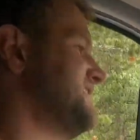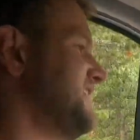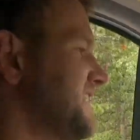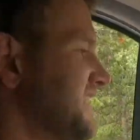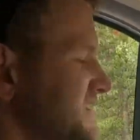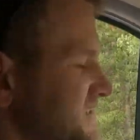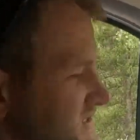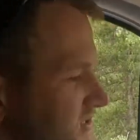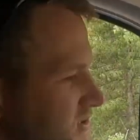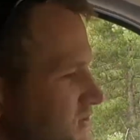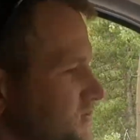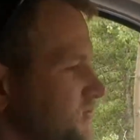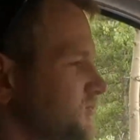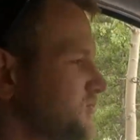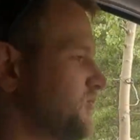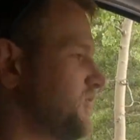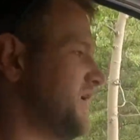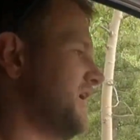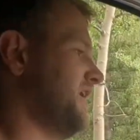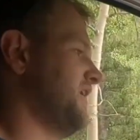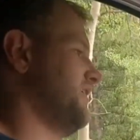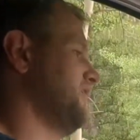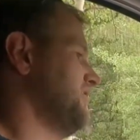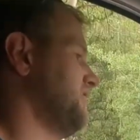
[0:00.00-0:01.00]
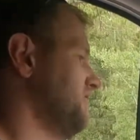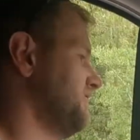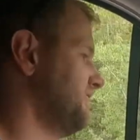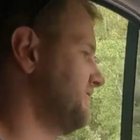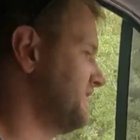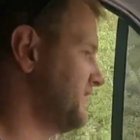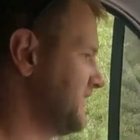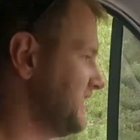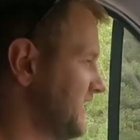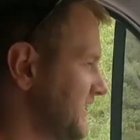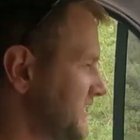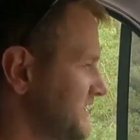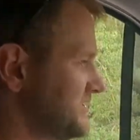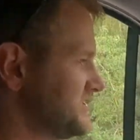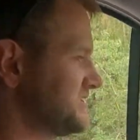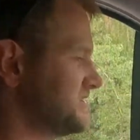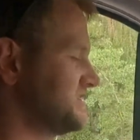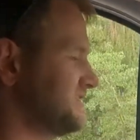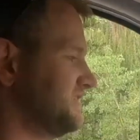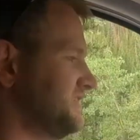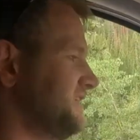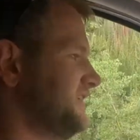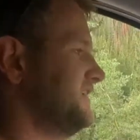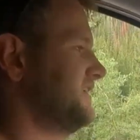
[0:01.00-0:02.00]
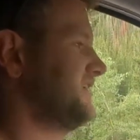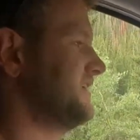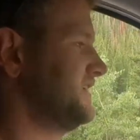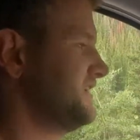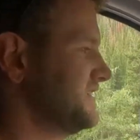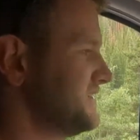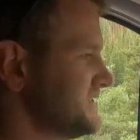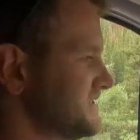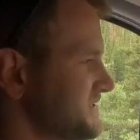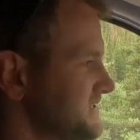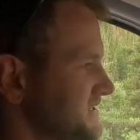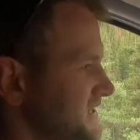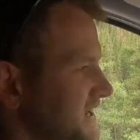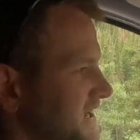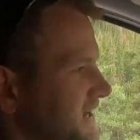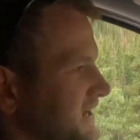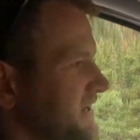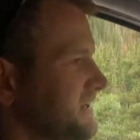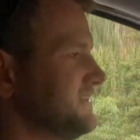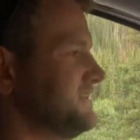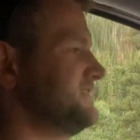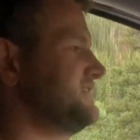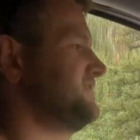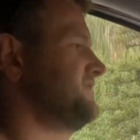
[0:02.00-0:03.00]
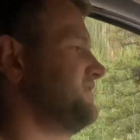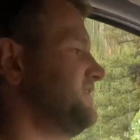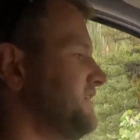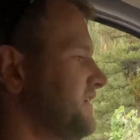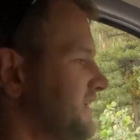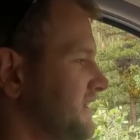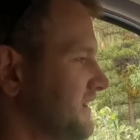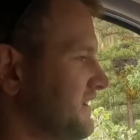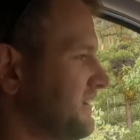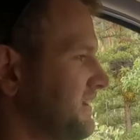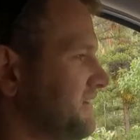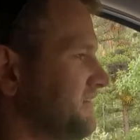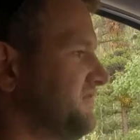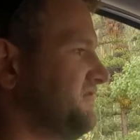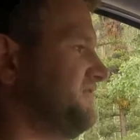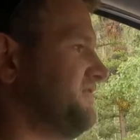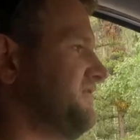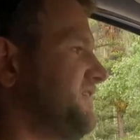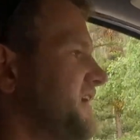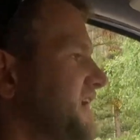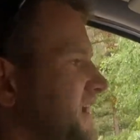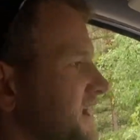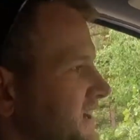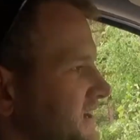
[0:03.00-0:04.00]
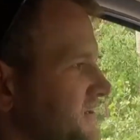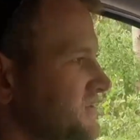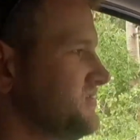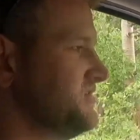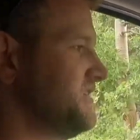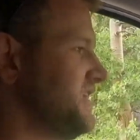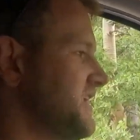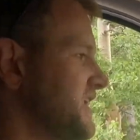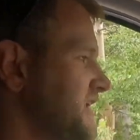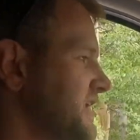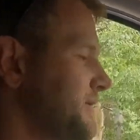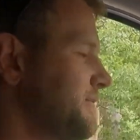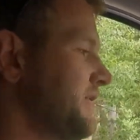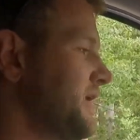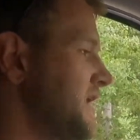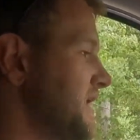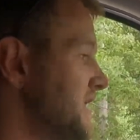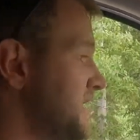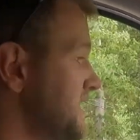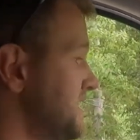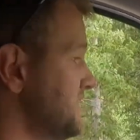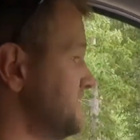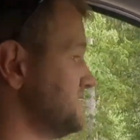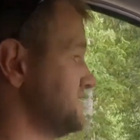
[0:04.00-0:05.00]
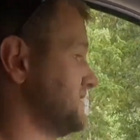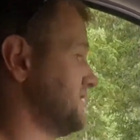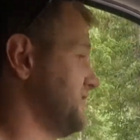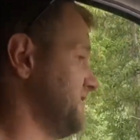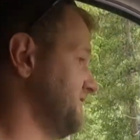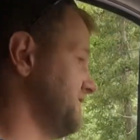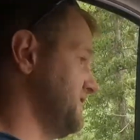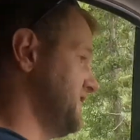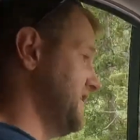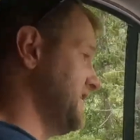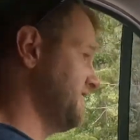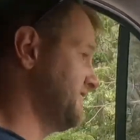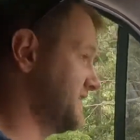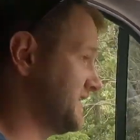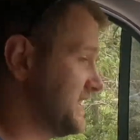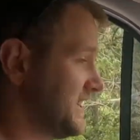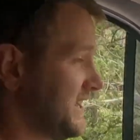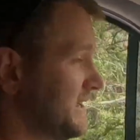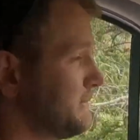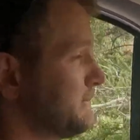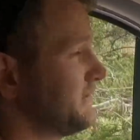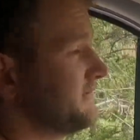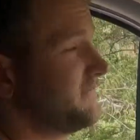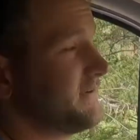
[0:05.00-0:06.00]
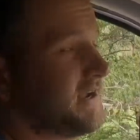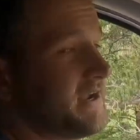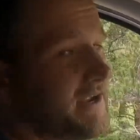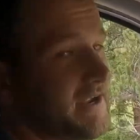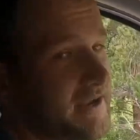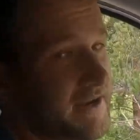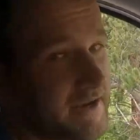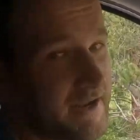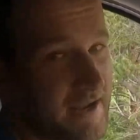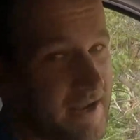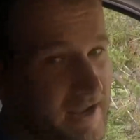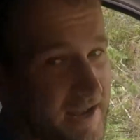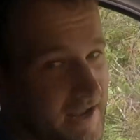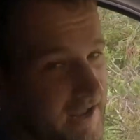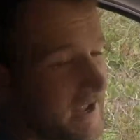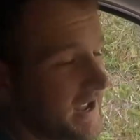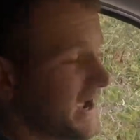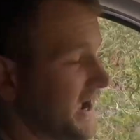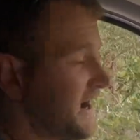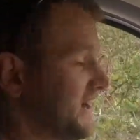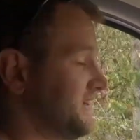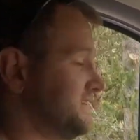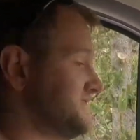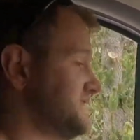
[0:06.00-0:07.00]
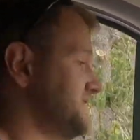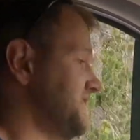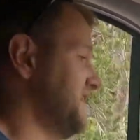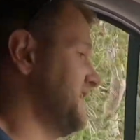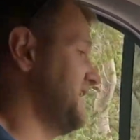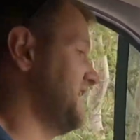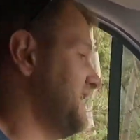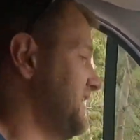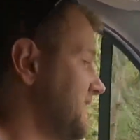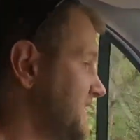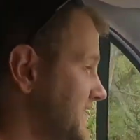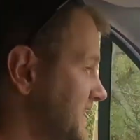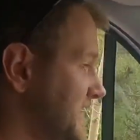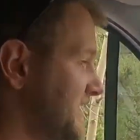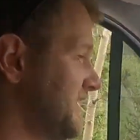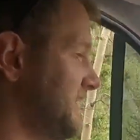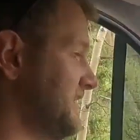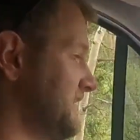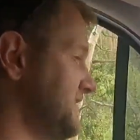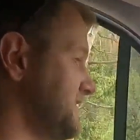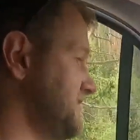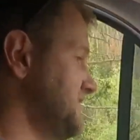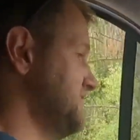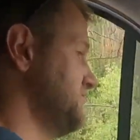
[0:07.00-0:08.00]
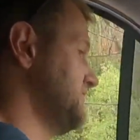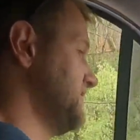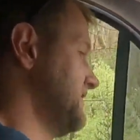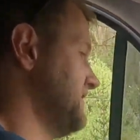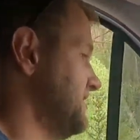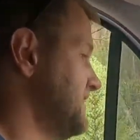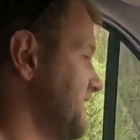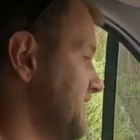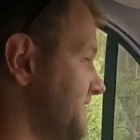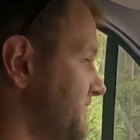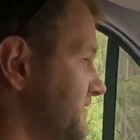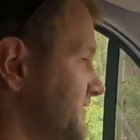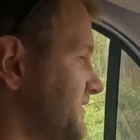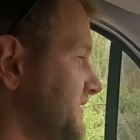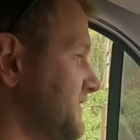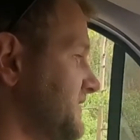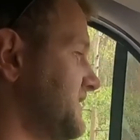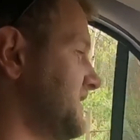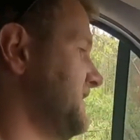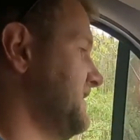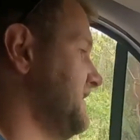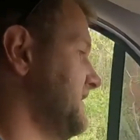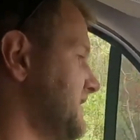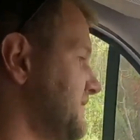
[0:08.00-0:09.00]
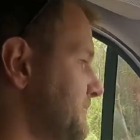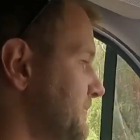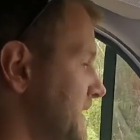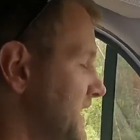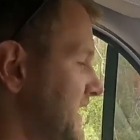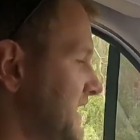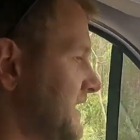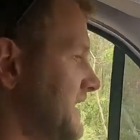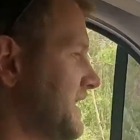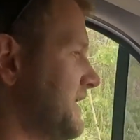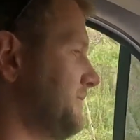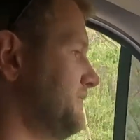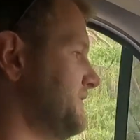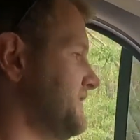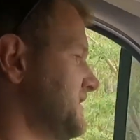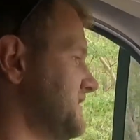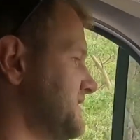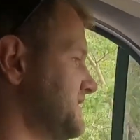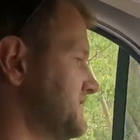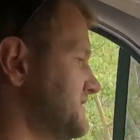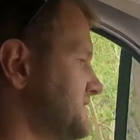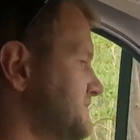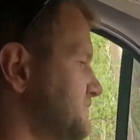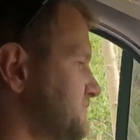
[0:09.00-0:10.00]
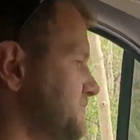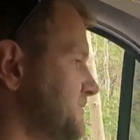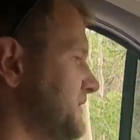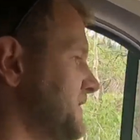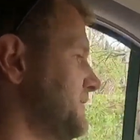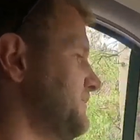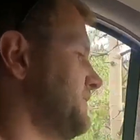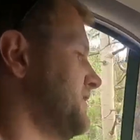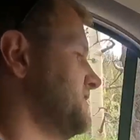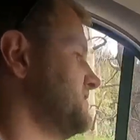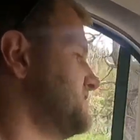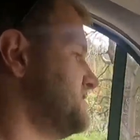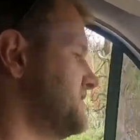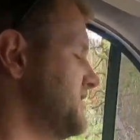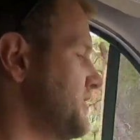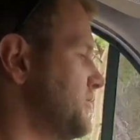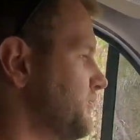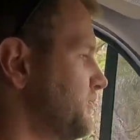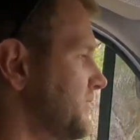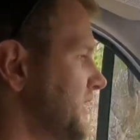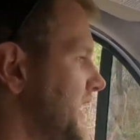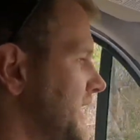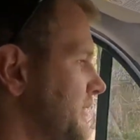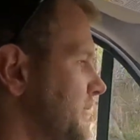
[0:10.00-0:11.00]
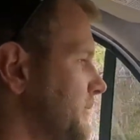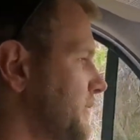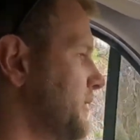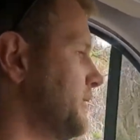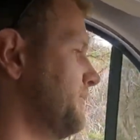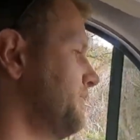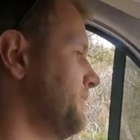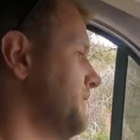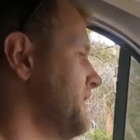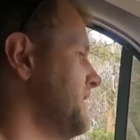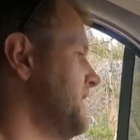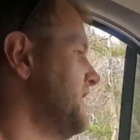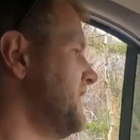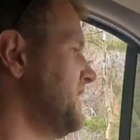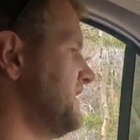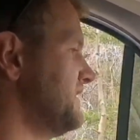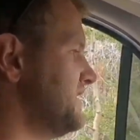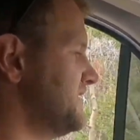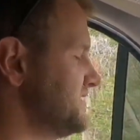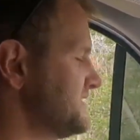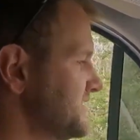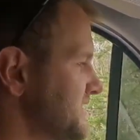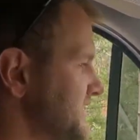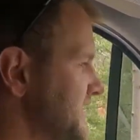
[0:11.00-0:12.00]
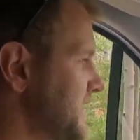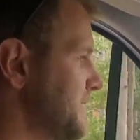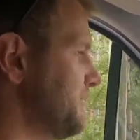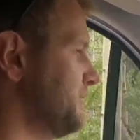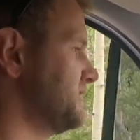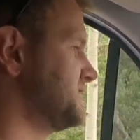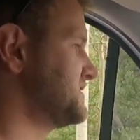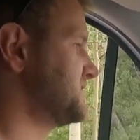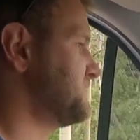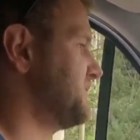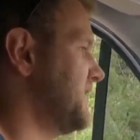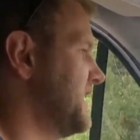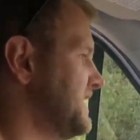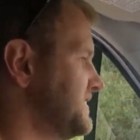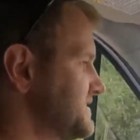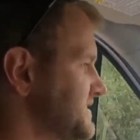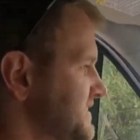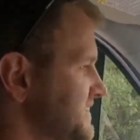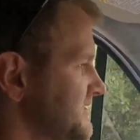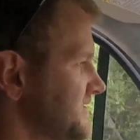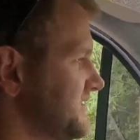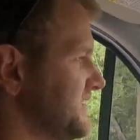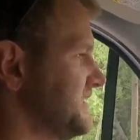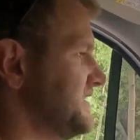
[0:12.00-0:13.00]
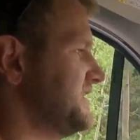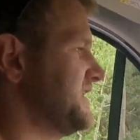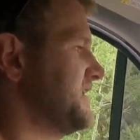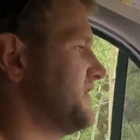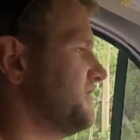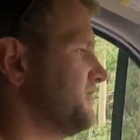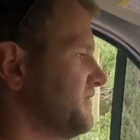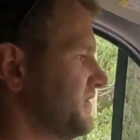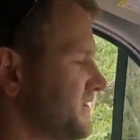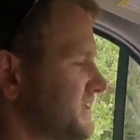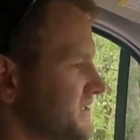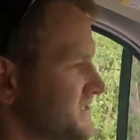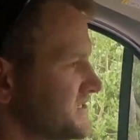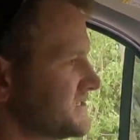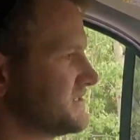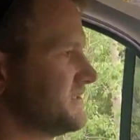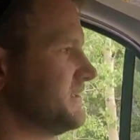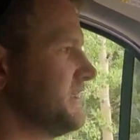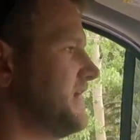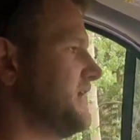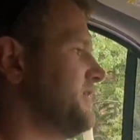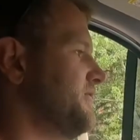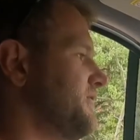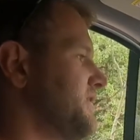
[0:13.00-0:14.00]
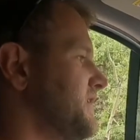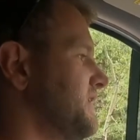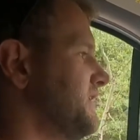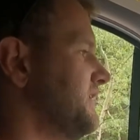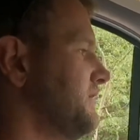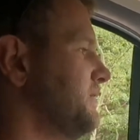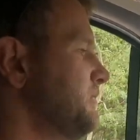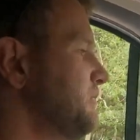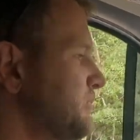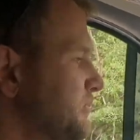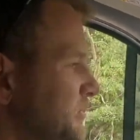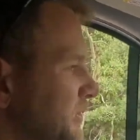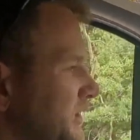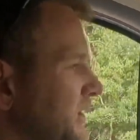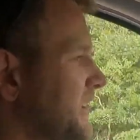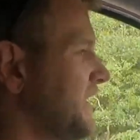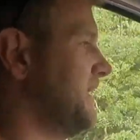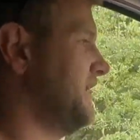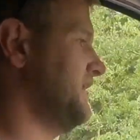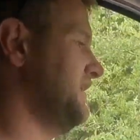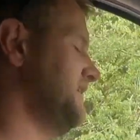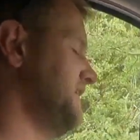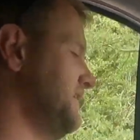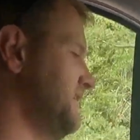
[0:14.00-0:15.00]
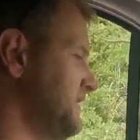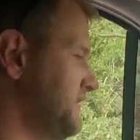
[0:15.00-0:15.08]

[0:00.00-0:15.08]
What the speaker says: a 12-inch clearance and it's doing a fine job. So if you have a camper van, I'd say you can definitely make it up this pretty much no problem. There's a couple of spots that you need to go really slow in, but